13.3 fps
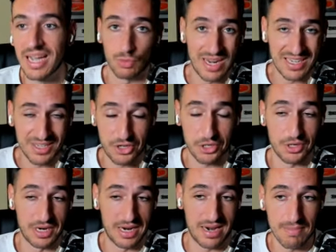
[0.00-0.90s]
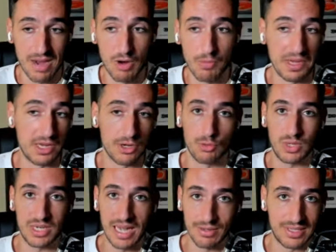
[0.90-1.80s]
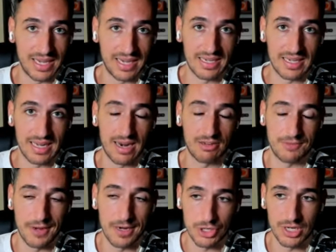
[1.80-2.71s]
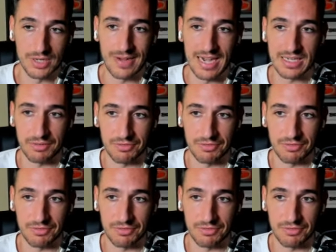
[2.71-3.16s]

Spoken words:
Rest assured that, in my opinion, without taking that as financial advice,